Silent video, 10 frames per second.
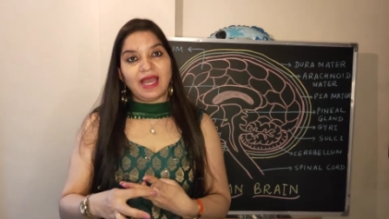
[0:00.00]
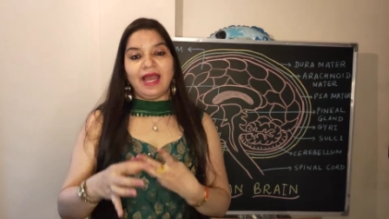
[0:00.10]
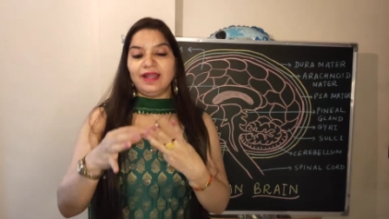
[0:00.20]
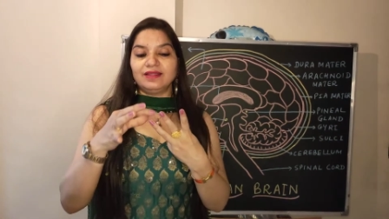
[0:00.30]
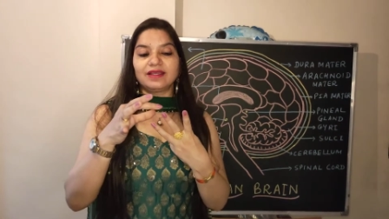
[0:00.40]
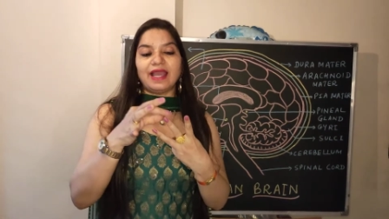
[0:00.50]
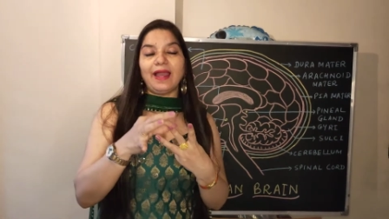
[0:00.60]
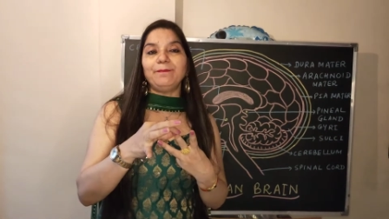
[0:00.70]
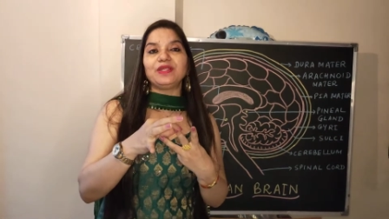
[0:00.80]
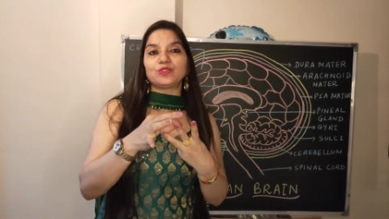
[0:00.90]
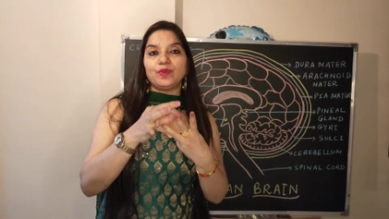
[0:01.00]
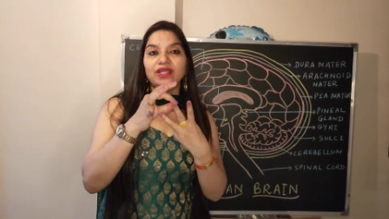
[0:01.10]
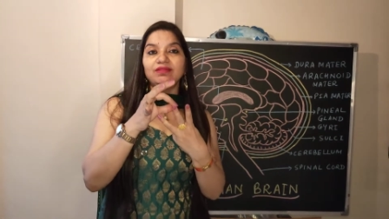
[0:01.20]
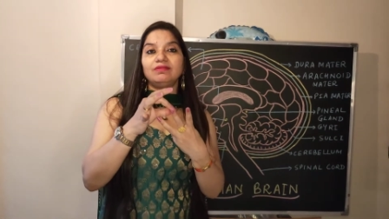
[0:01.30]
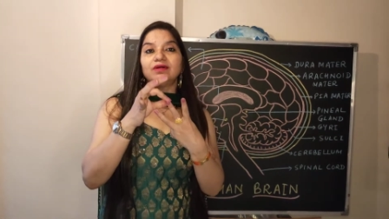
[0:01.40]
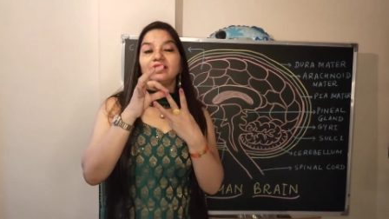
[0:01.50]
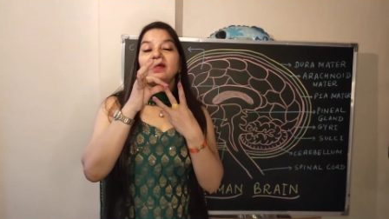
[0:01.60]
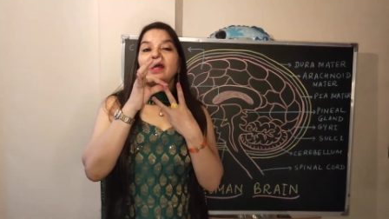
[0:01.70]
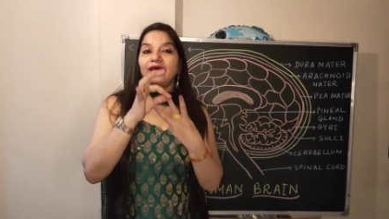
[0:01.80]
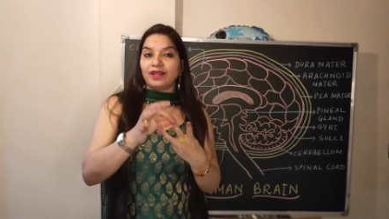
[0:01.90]
and the gap between the
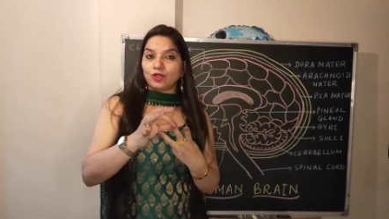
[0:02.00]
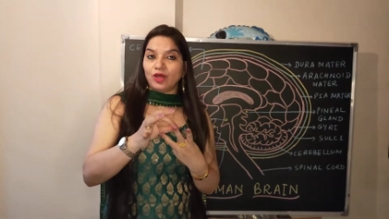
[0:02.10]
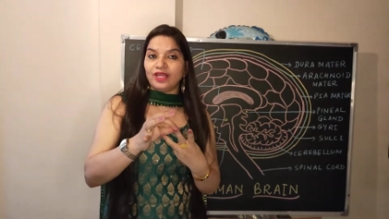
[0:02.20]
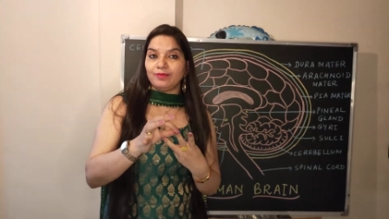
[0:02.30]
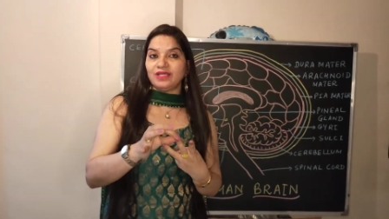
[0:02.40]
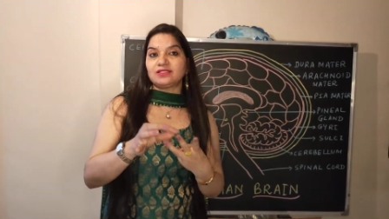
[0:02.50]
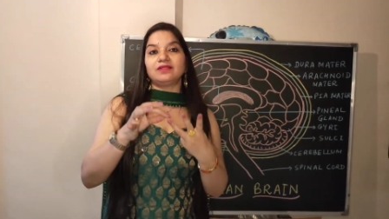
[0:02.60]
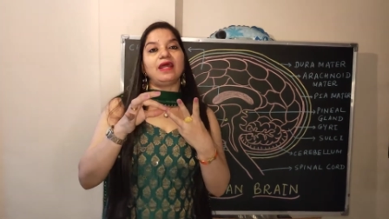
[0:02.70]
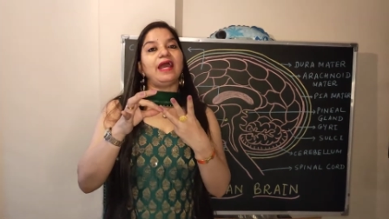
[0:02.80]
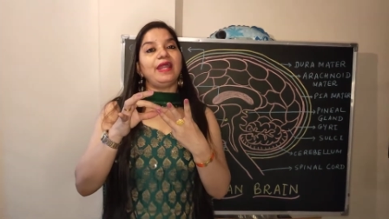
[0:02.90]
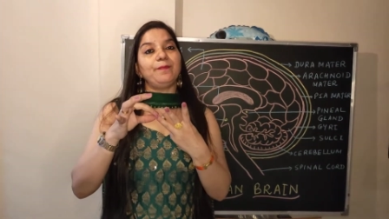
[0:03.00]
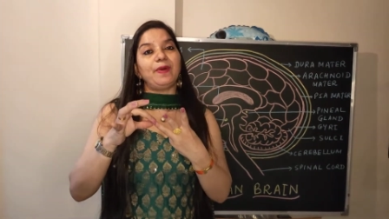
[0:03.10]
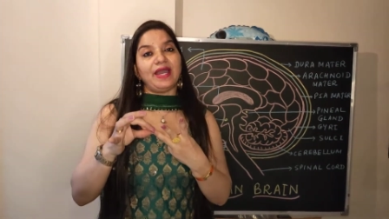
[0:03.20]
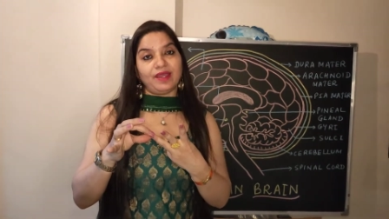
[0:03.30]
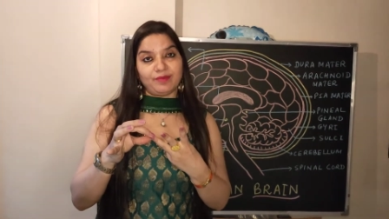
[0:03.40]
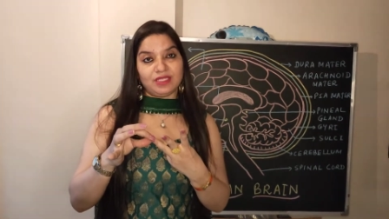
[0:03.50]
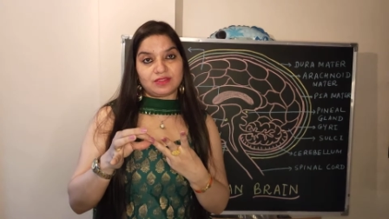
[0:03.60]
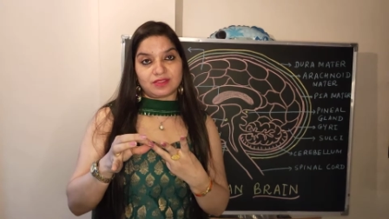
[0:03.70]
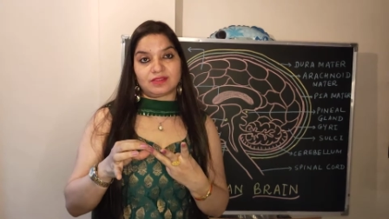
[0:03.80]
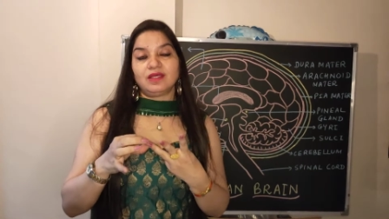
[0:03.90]
arachnoid mater and pia
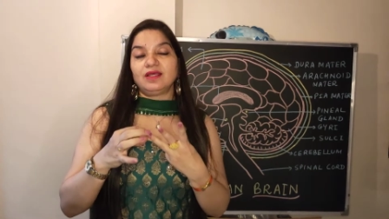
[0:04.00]
mater,